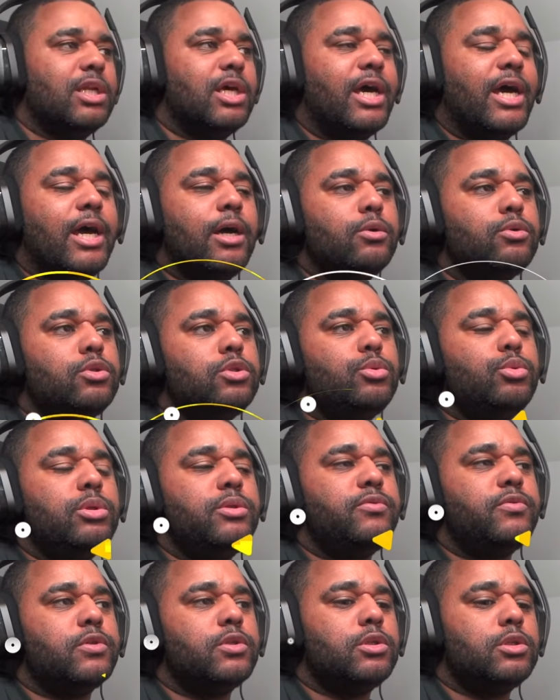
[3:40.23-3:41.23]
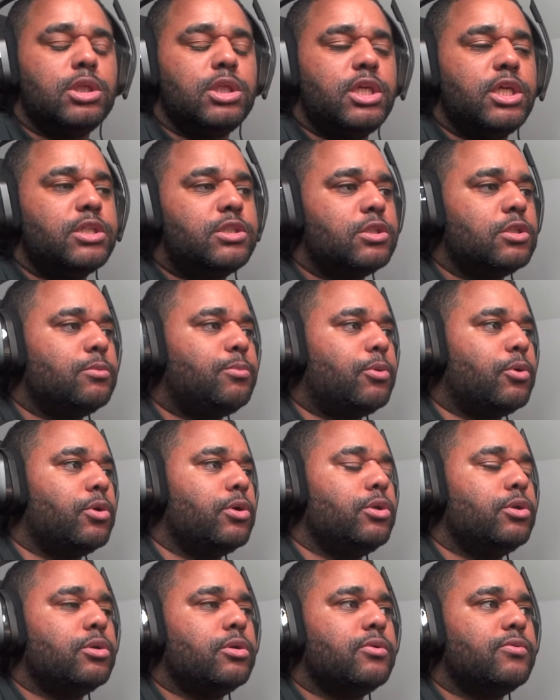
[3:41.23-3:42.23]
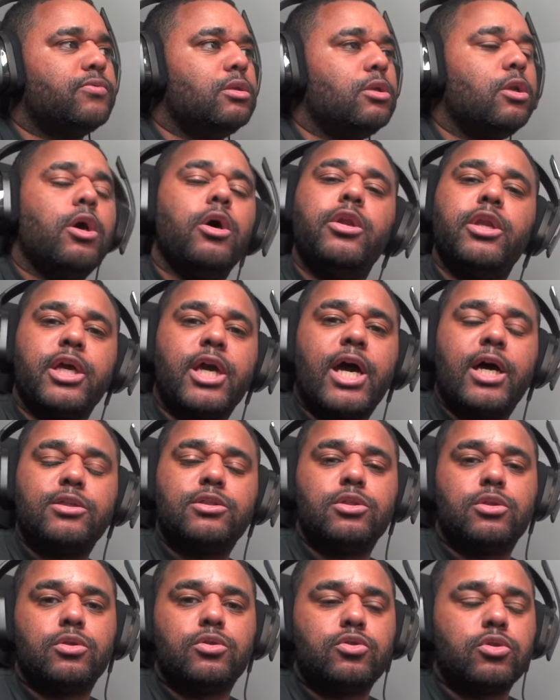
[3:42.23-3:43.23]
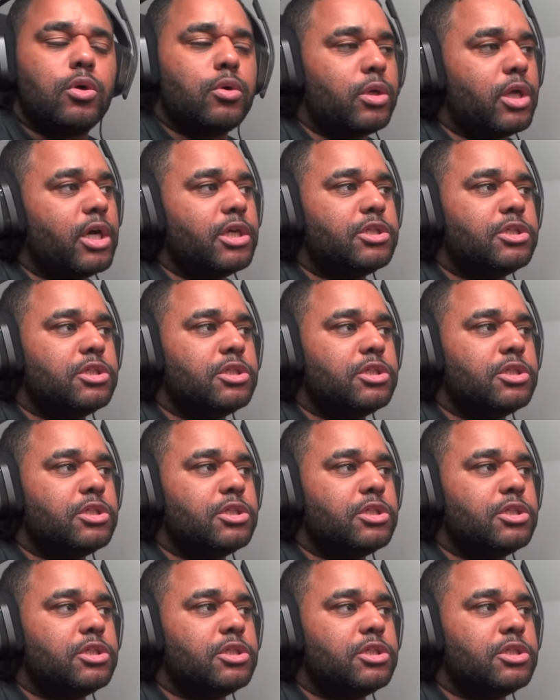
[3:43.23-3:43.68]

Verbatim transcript: like how do you even get to the point of learning how to control that